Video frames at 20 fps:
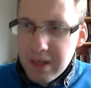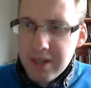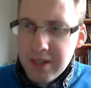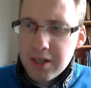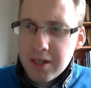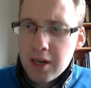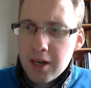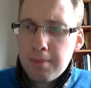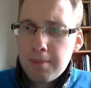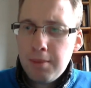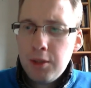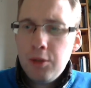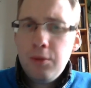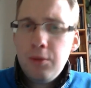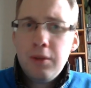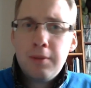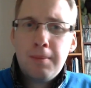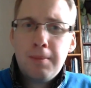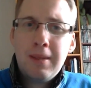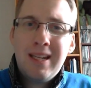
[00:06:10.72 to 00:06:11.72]
dark blue
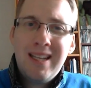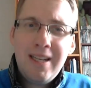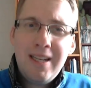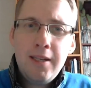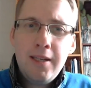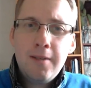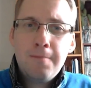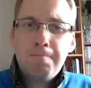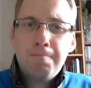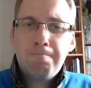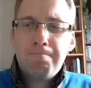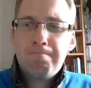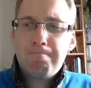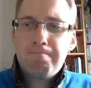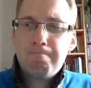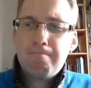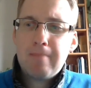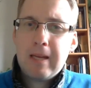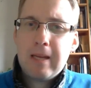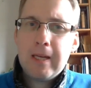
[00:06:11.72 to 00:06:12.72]
with palladium
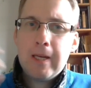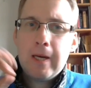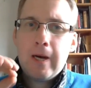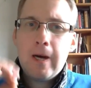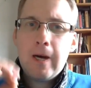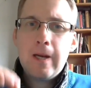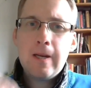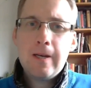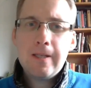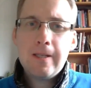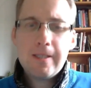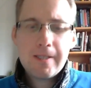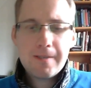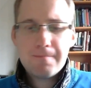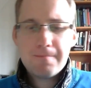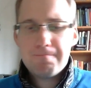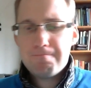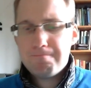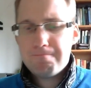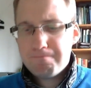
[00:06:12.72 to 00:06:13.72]
uh, highlights,
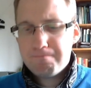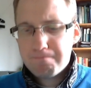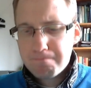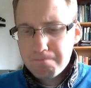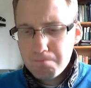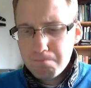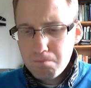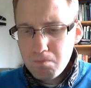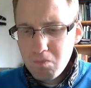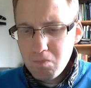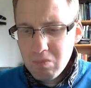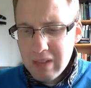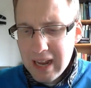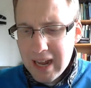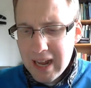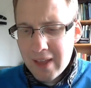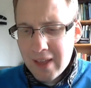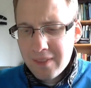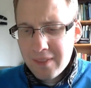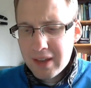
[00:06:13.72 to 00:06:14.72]

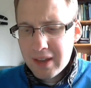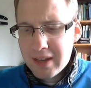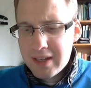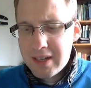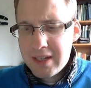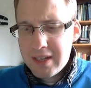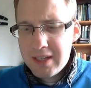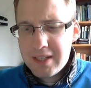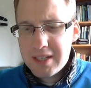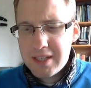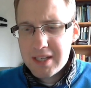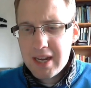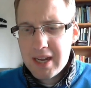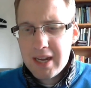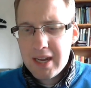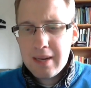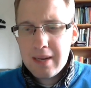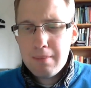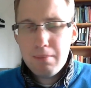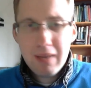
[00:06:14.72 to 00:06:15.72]
and there is
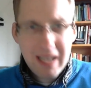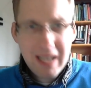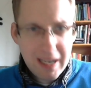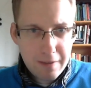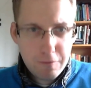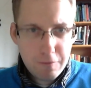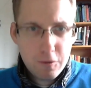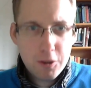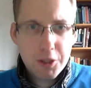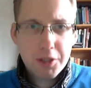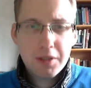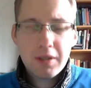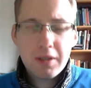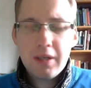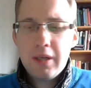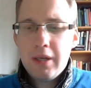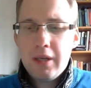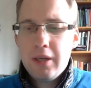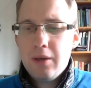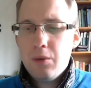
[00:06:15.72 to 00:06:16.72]
a black version
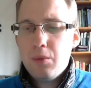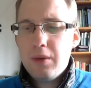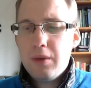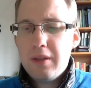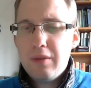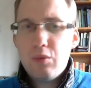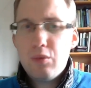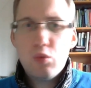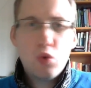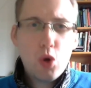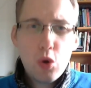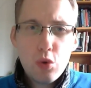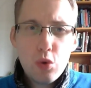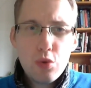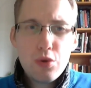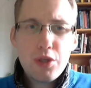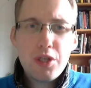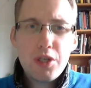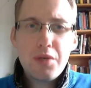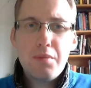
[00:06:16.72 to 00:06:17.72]
with
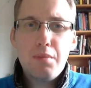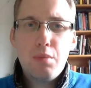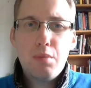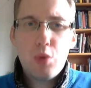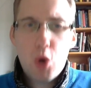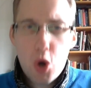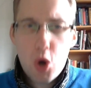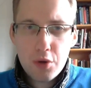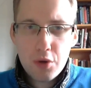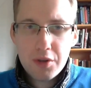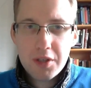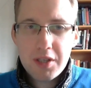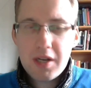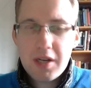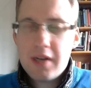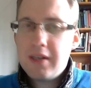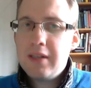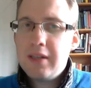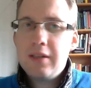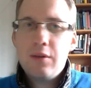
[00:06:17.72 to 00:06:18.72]
rose bronze.
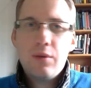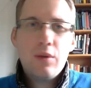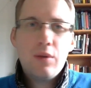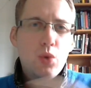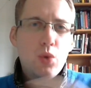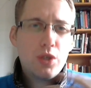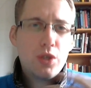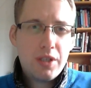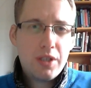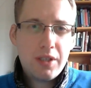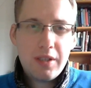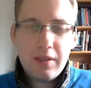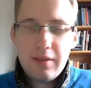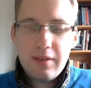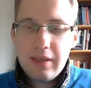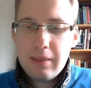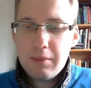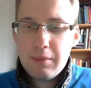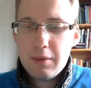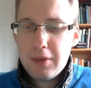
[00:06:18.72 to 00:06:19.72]
I didn't know there was such a
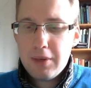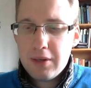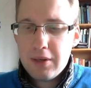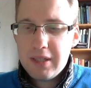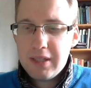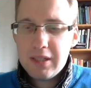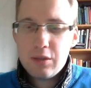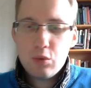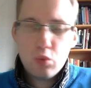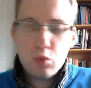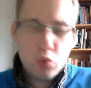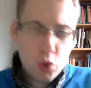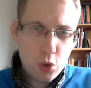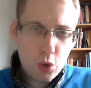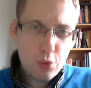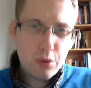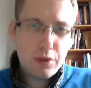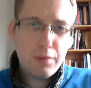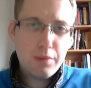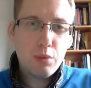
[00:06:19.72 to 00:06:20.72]
thing, but apparently it's
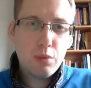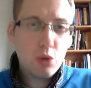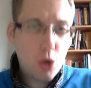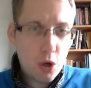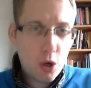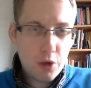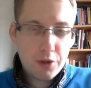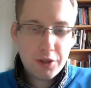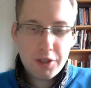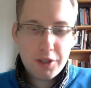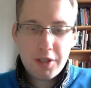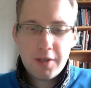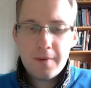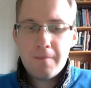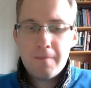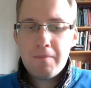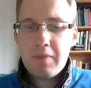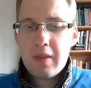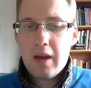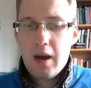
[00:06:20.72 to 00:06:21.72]
rose bronze
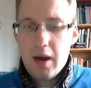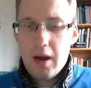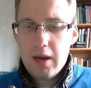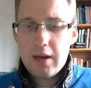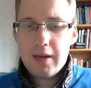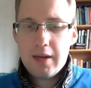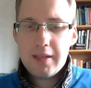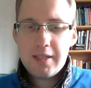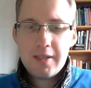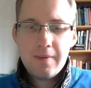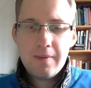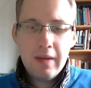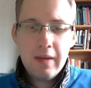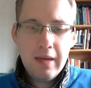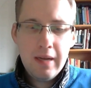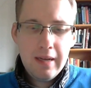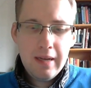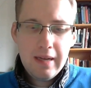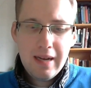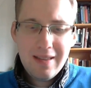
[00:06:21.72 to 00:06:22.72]
highlights,
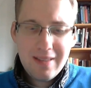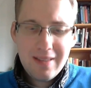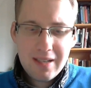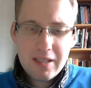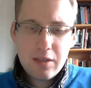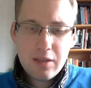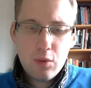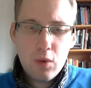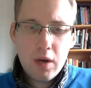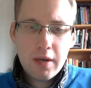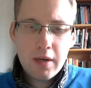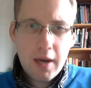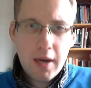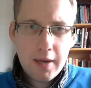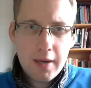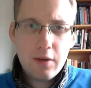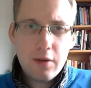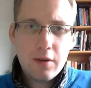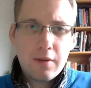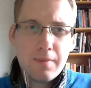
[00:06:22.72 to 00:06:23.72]
and that's the one I
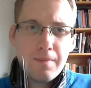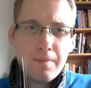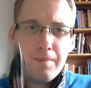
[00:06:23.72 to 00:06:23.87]
got